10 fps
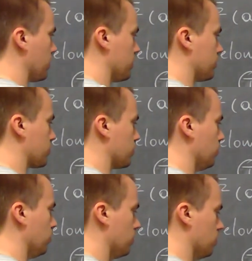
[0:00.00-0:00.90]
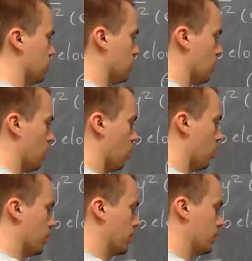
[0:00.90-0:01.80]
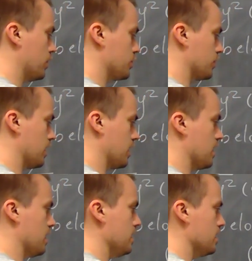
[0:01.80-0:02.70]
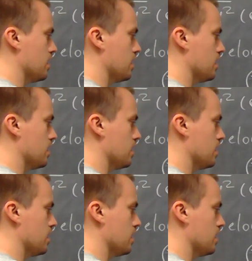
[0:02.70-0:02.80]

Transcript: integral over region E.